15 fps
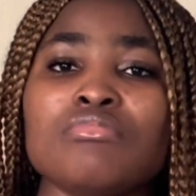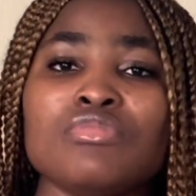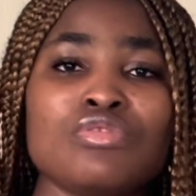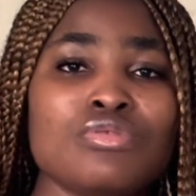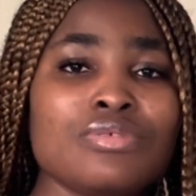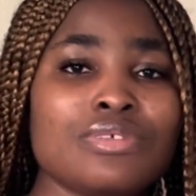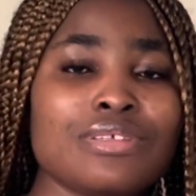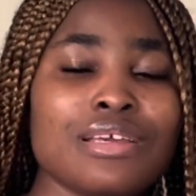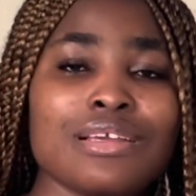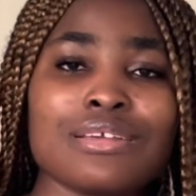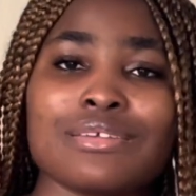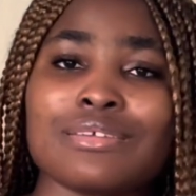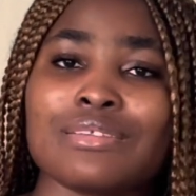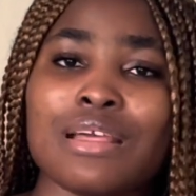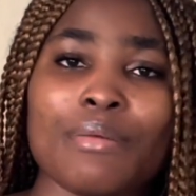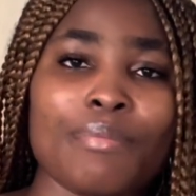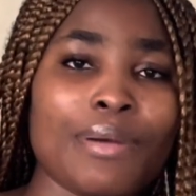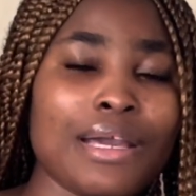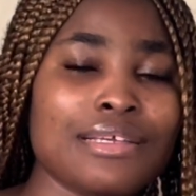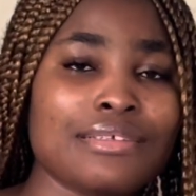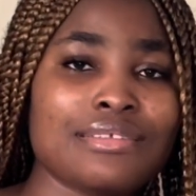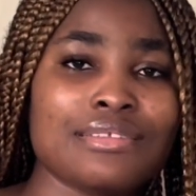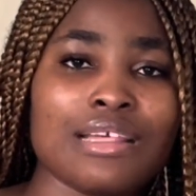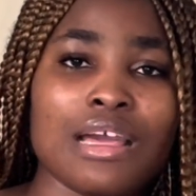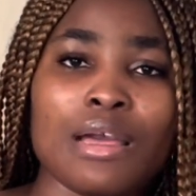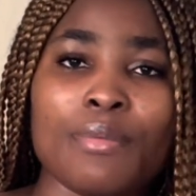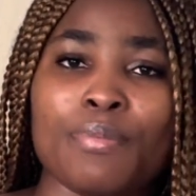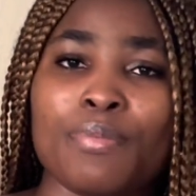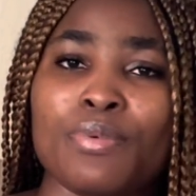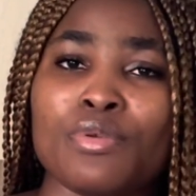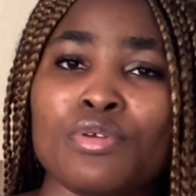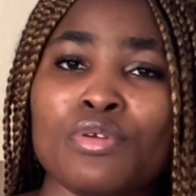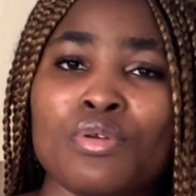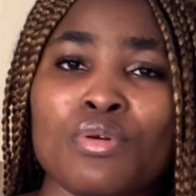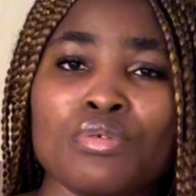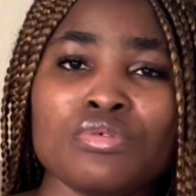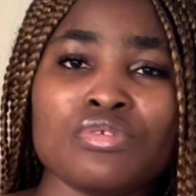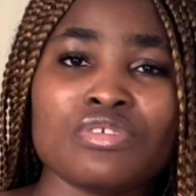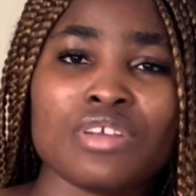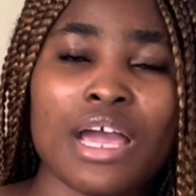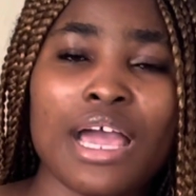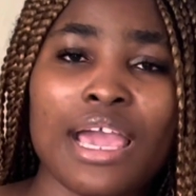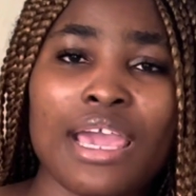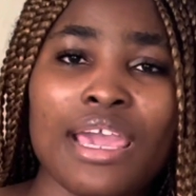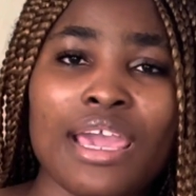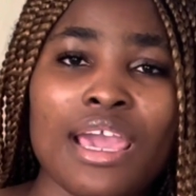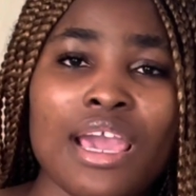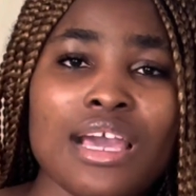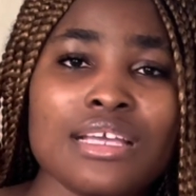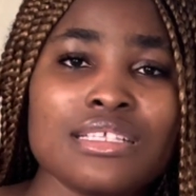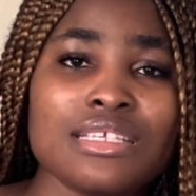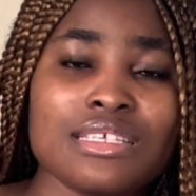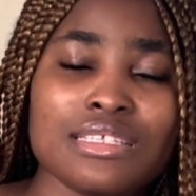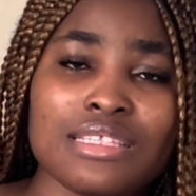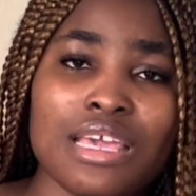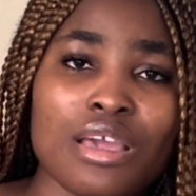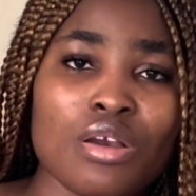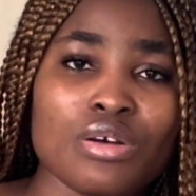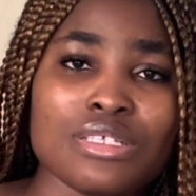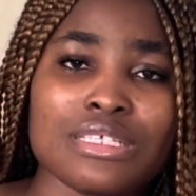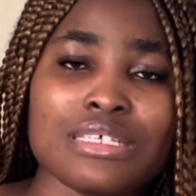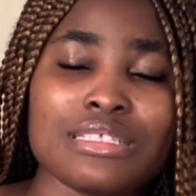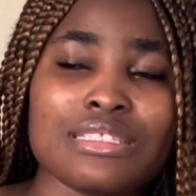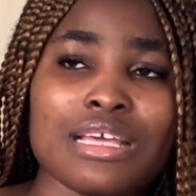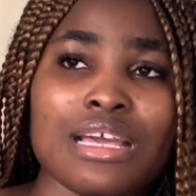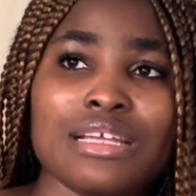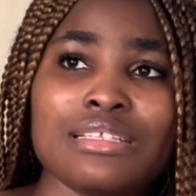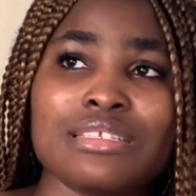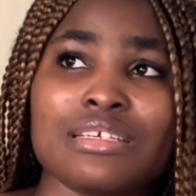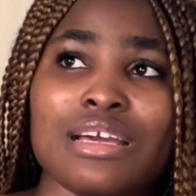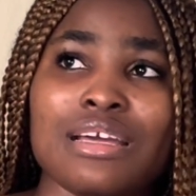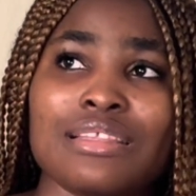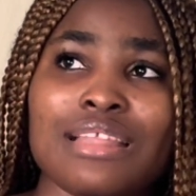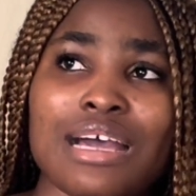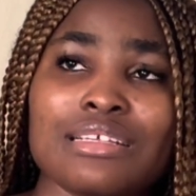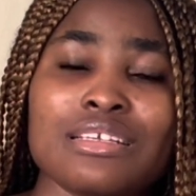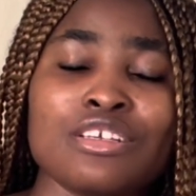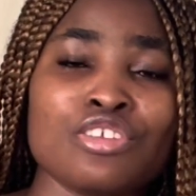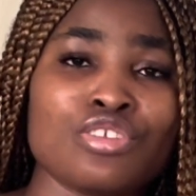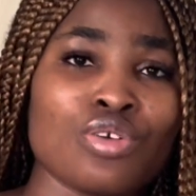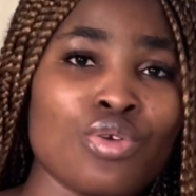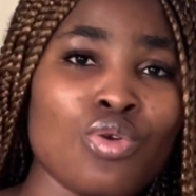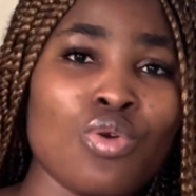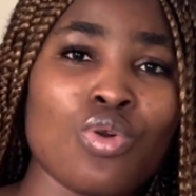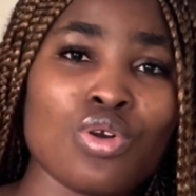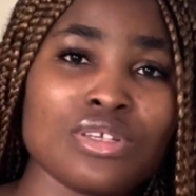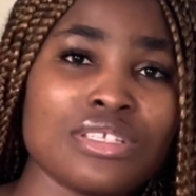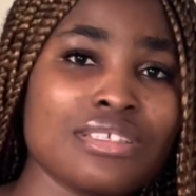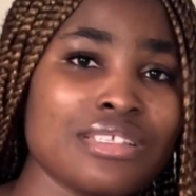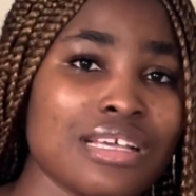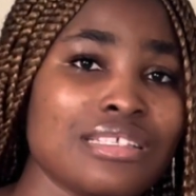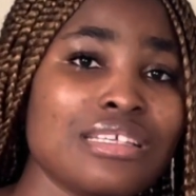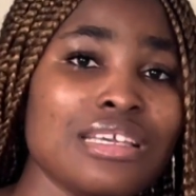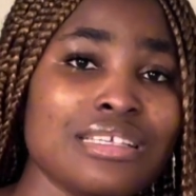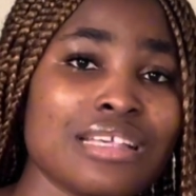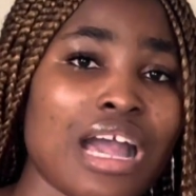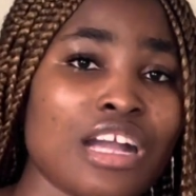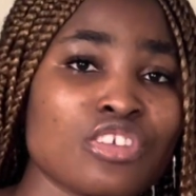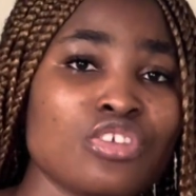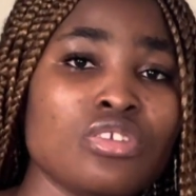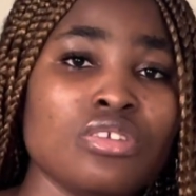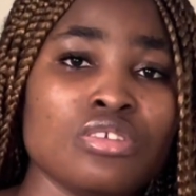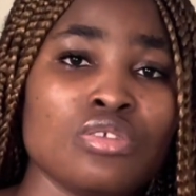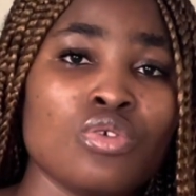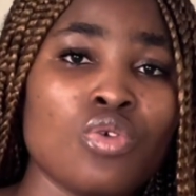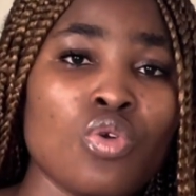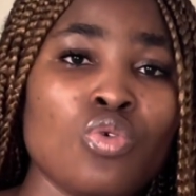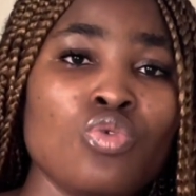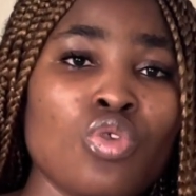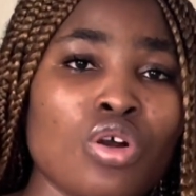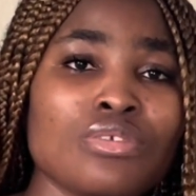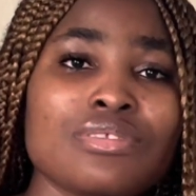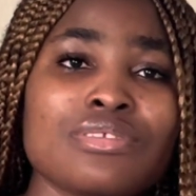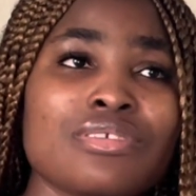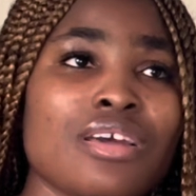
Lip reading: Do things step by step. You know, try to stay consistent. That is the goal. Consistency is actually the goal, not,